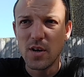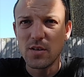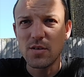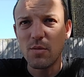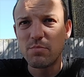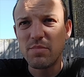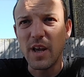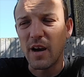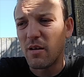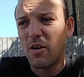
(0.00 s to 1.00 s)
So
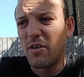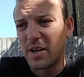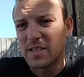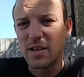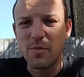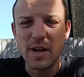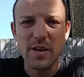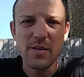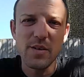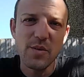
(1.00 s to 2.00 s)
yeah, obviously
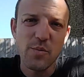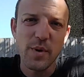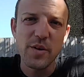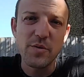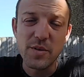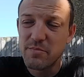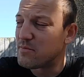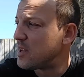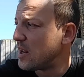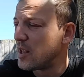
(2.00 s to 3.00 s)
when you're
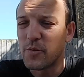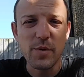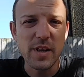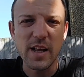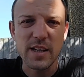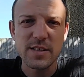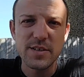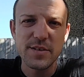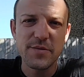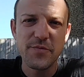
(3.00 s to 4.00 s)
dealing with that
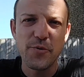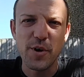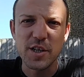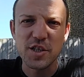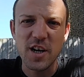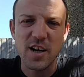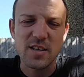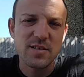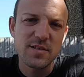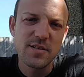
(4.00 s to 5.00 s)
French cars,